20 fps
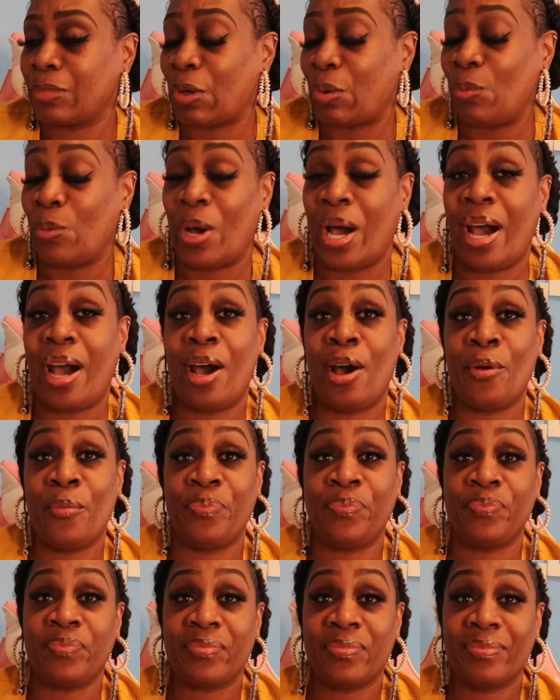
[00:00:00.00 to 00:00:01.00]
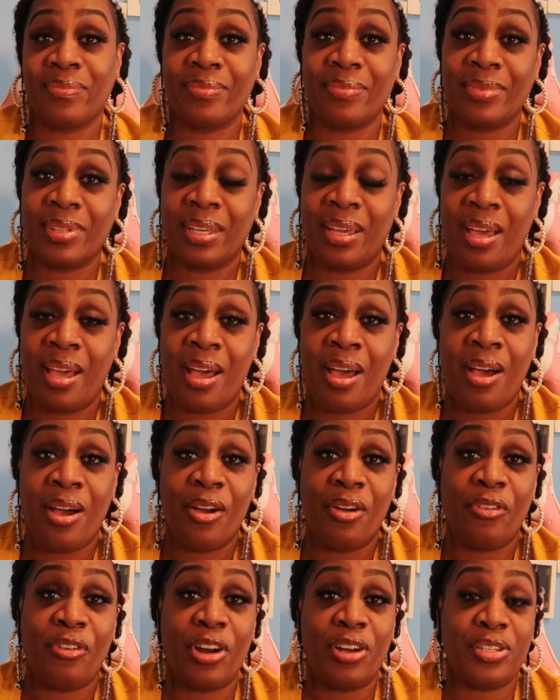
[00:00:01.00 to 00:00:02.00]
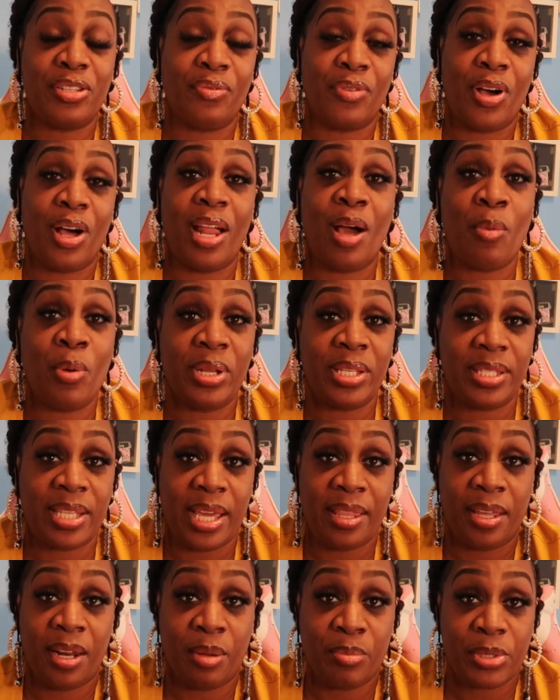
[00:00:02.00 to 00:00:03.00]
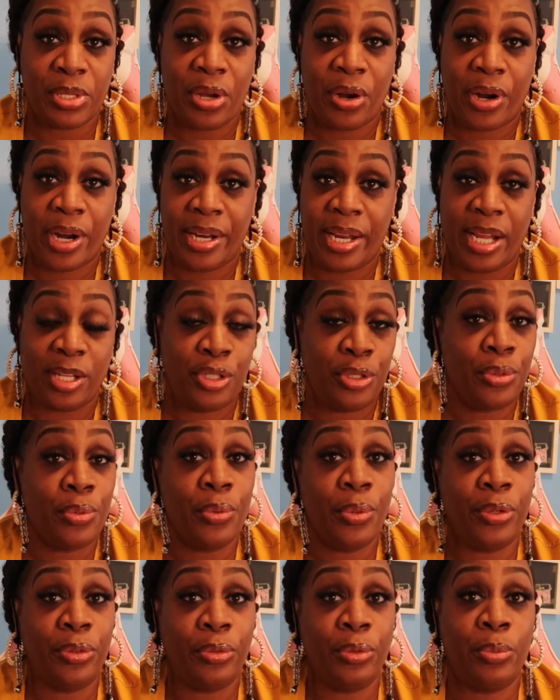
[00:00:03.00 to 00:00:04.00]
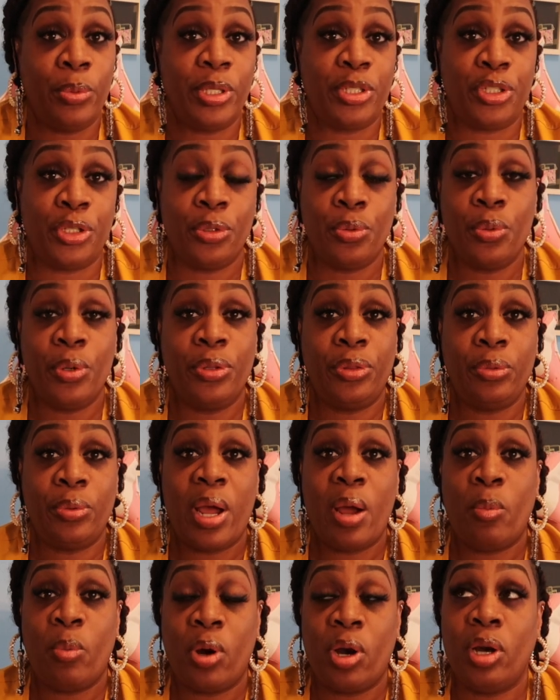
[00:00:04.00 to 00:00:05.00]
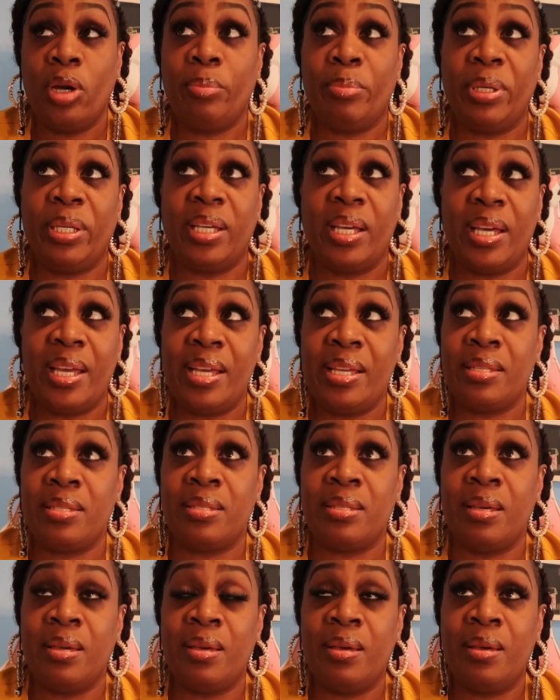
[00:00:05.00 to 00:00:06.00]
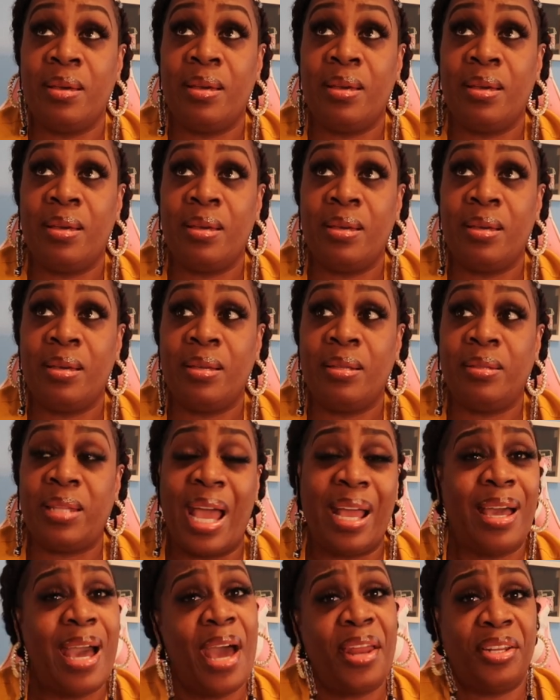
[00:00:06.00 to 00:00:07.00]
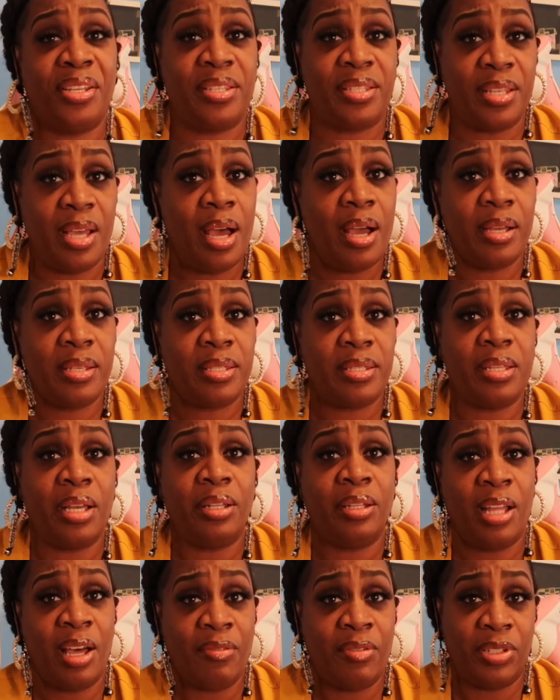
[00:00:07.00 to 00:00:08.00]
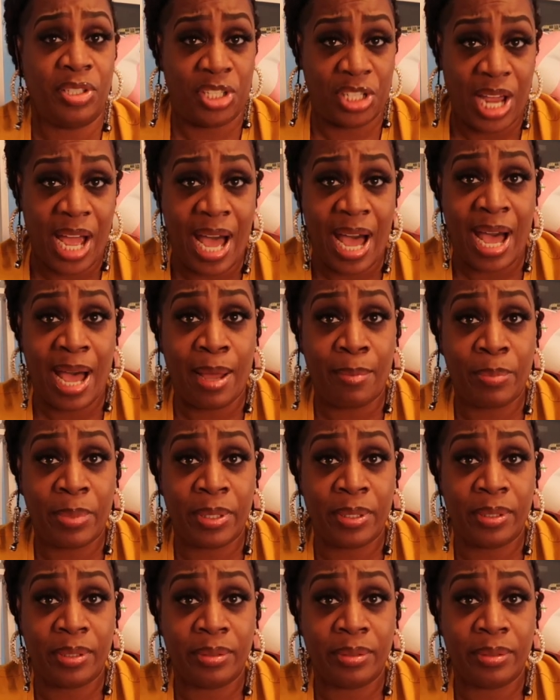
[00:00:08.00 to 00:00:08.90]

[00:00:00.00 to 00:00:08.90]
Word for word: Wow. First of all, I want to say that I'm sorry that you're going through what you're going through at work because that kind of sucks to love a job